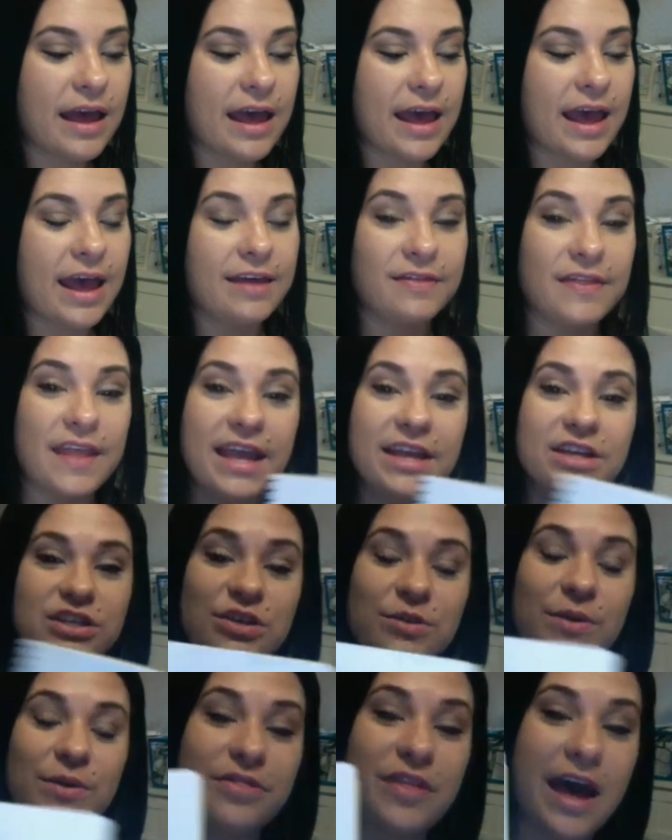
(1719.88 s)
and they
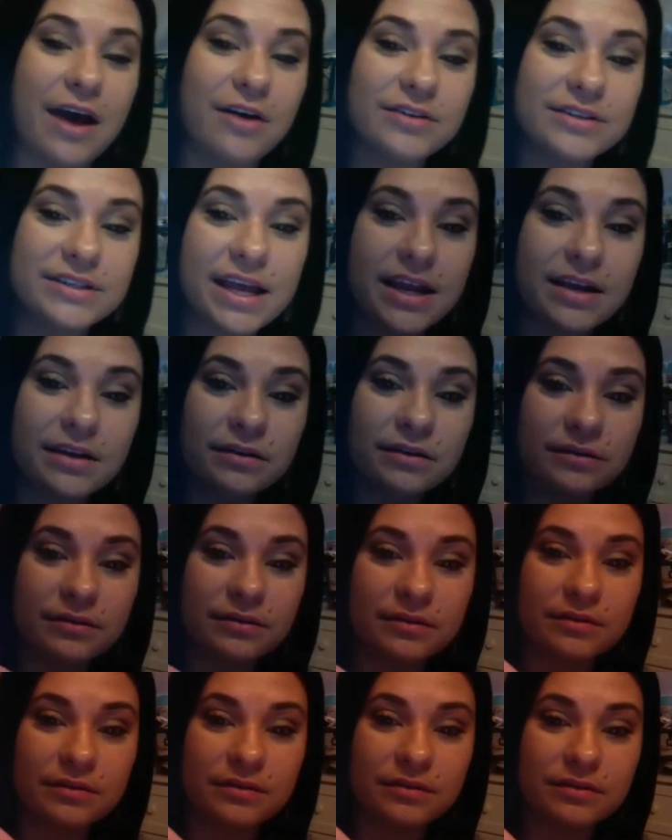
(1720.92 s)
do 1,000,
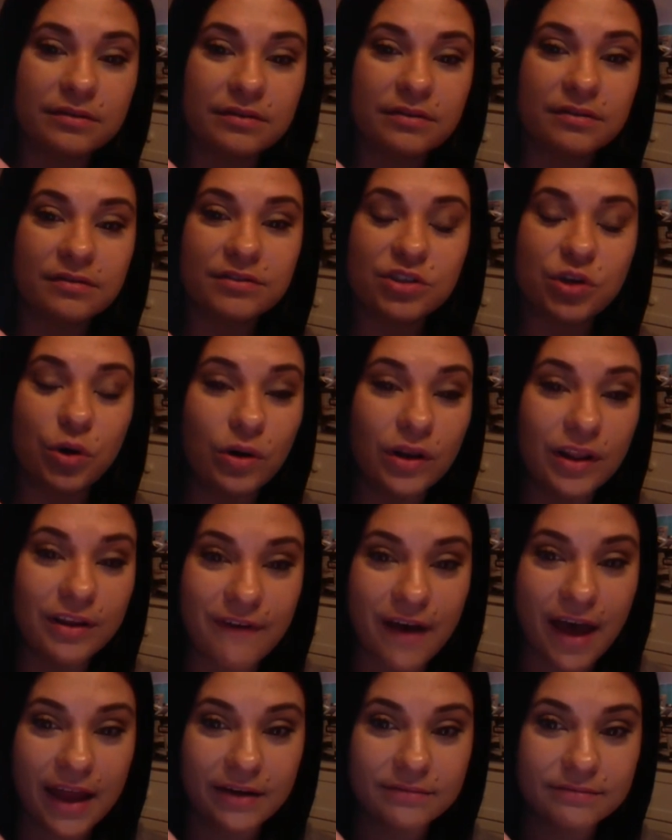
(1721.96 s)
totally
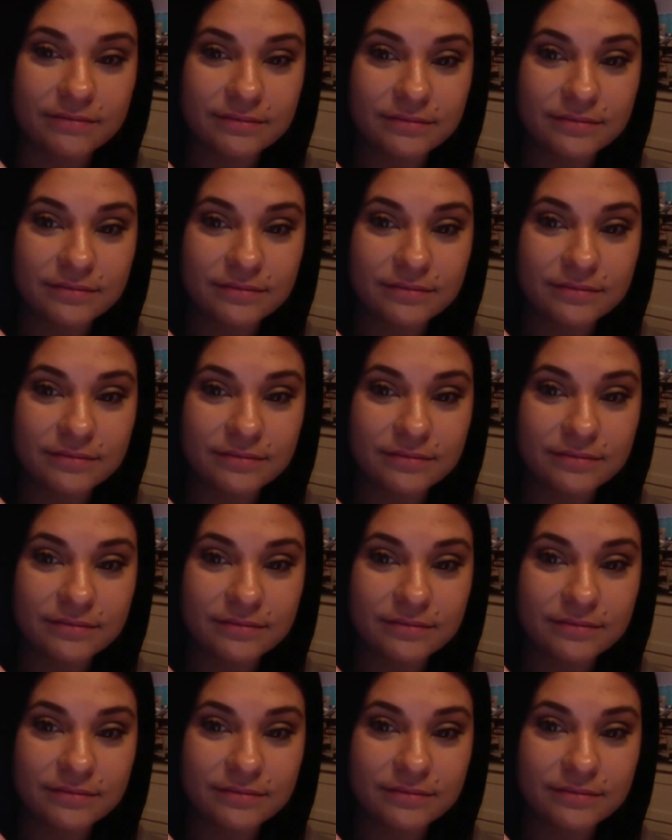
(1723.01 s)
fine.